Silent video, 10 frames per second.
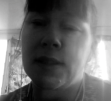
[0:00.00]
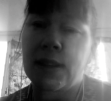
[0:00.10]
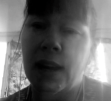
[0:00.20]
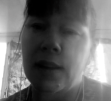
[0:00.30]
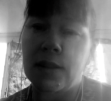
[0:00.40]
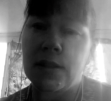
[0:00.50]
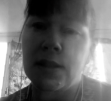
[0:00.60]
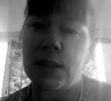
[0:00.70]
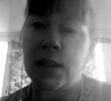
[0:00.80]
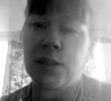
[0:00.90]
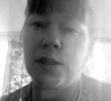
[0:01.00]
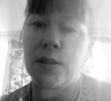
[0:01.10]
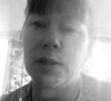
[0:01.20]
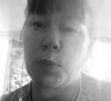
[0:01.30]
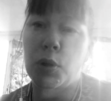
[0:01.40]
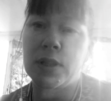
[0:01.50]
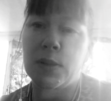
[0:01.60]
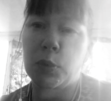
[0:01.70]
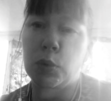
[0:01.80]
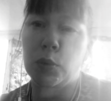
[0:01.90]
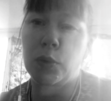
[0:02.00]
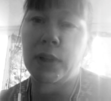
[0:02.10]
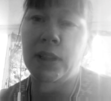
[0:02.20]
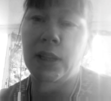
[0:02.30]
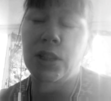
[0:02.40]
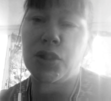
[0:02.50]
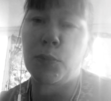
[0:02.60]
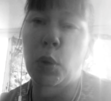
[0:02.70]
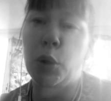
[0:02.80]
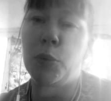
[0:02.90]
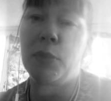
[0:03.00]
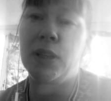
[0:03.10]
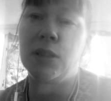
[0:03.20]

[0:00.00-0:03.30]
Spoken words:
and stay as ascended as possible in each